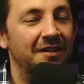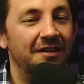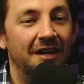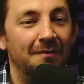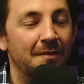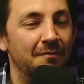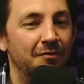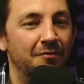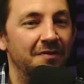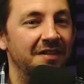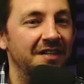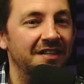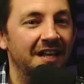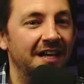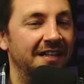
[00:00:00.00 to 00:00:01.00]
remember reading
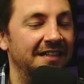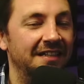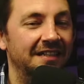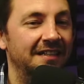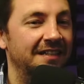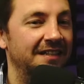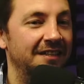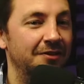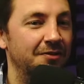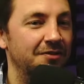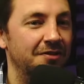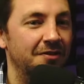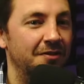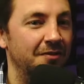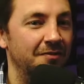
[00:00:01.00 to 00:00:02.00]
that years
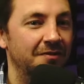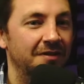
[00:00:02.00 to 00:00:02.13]
ago.